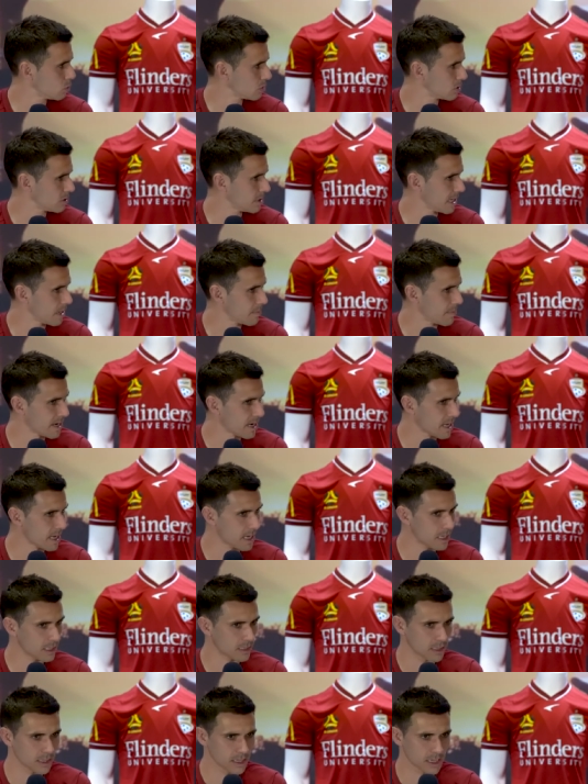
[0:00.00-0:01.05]
took the number
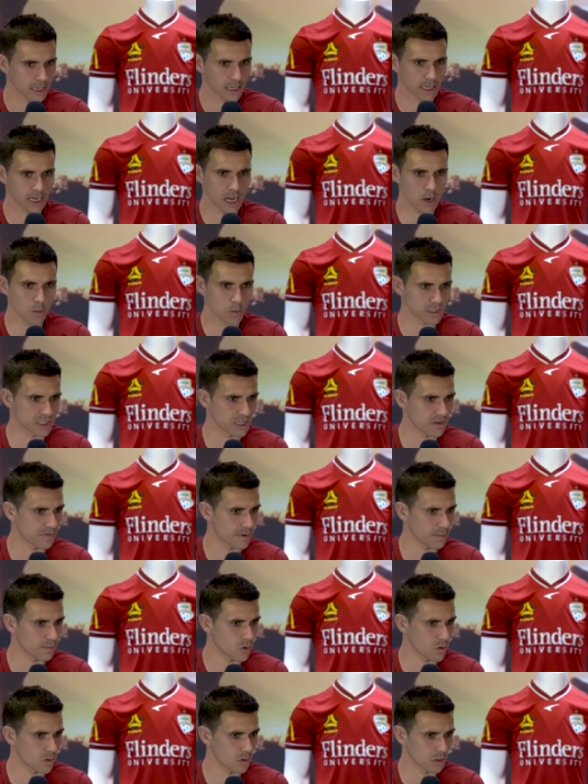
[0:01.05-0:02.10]
8. Now Stefan
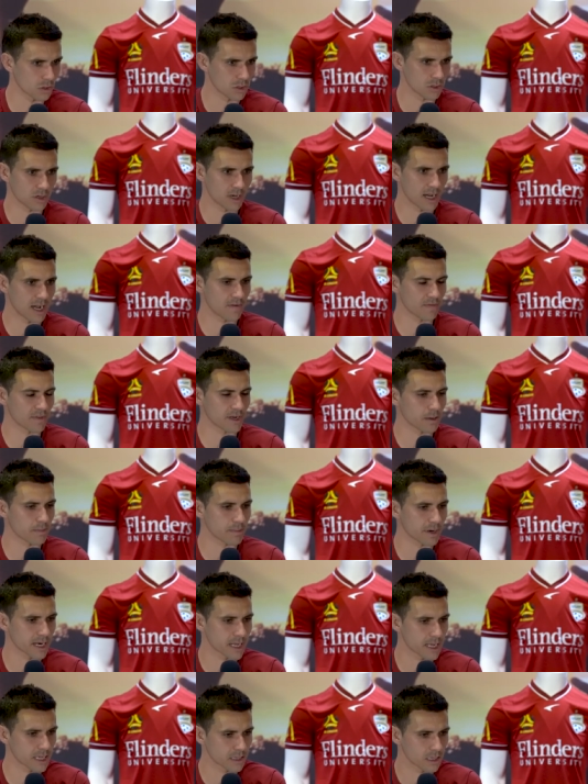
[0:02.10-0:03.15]
Mok have the
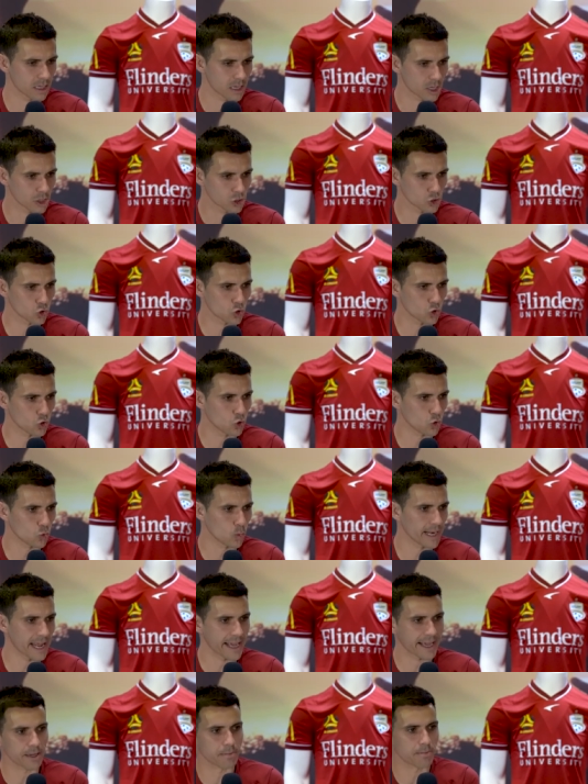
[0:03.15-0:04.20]
number 8. So
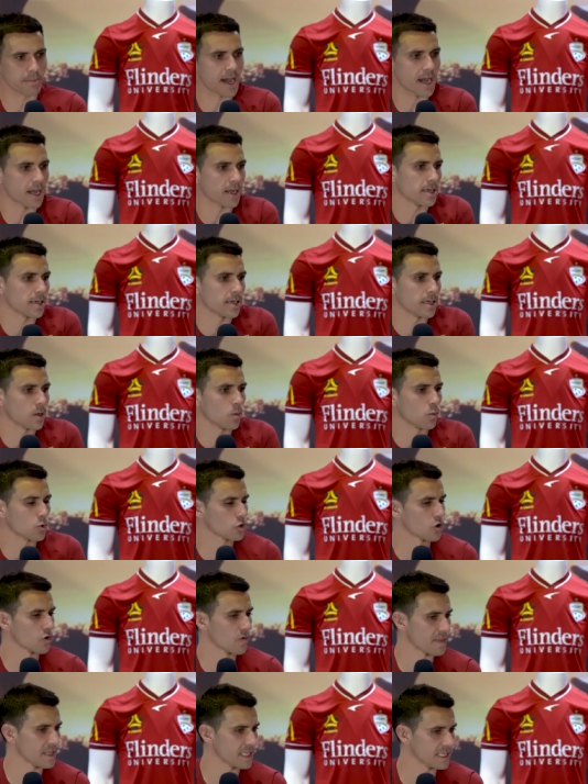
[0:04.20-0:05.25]
when I came back, it was
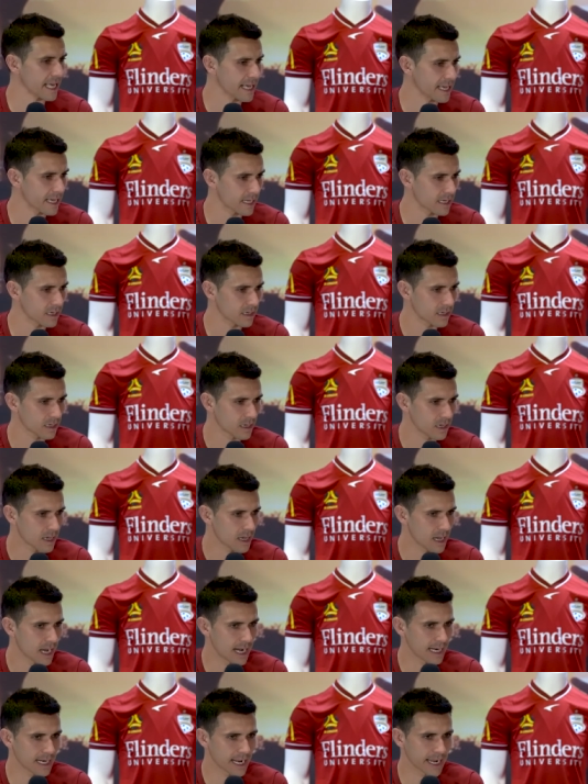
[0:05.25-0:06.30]
already taken,
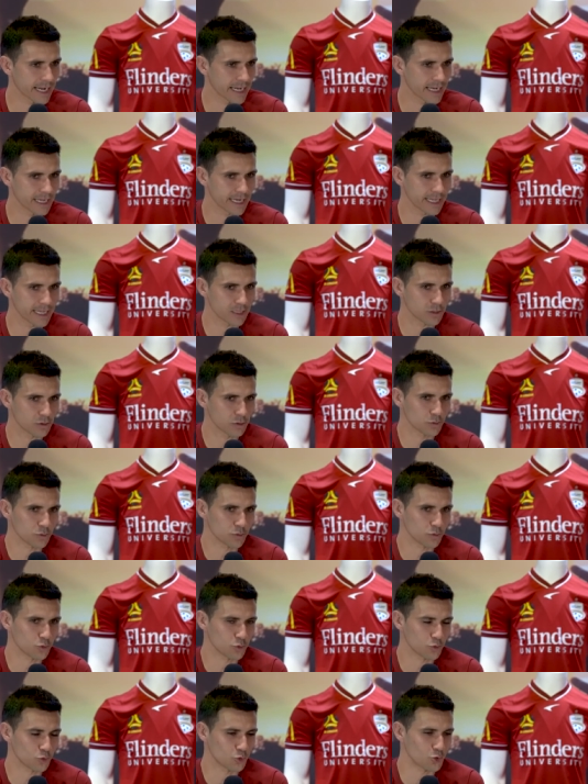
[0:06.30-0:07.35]
and I need
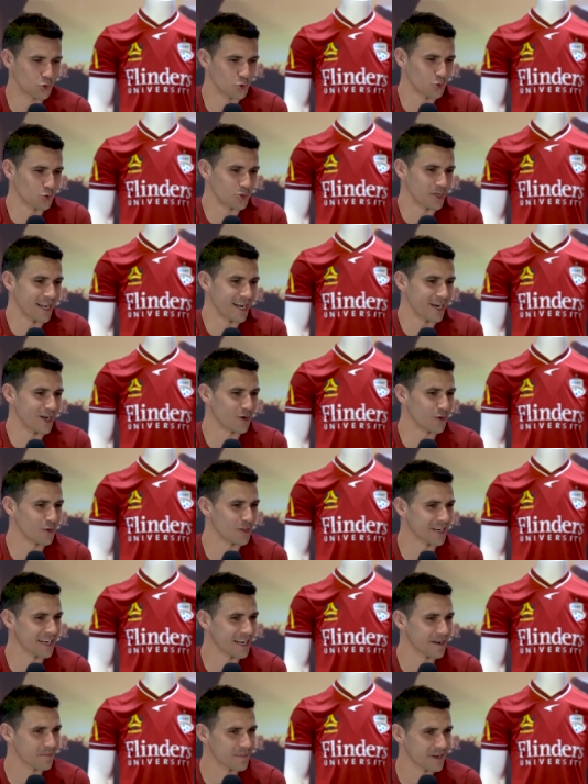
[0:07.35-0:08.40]
to choose another
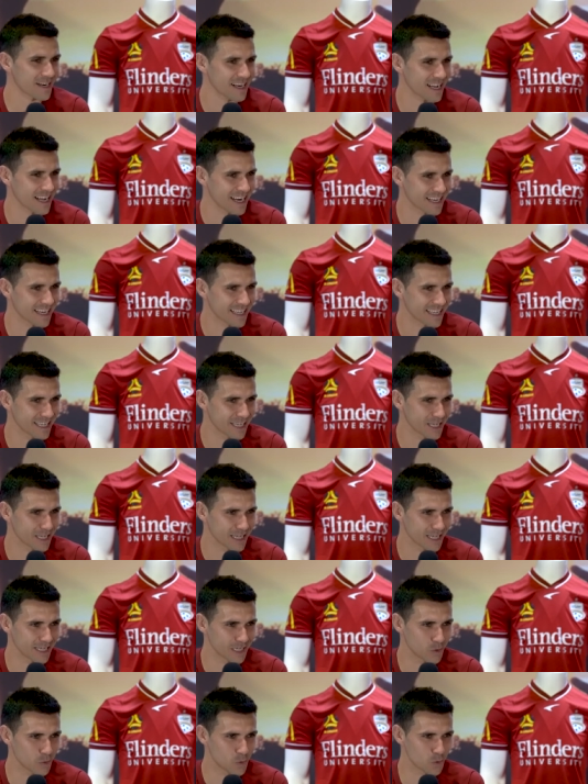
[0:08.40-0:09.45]
number, and
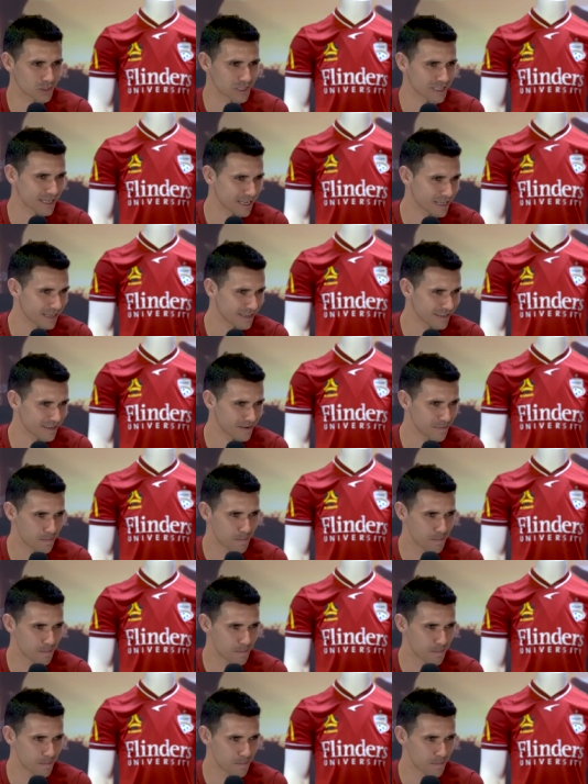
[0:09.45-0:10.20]
it wasn't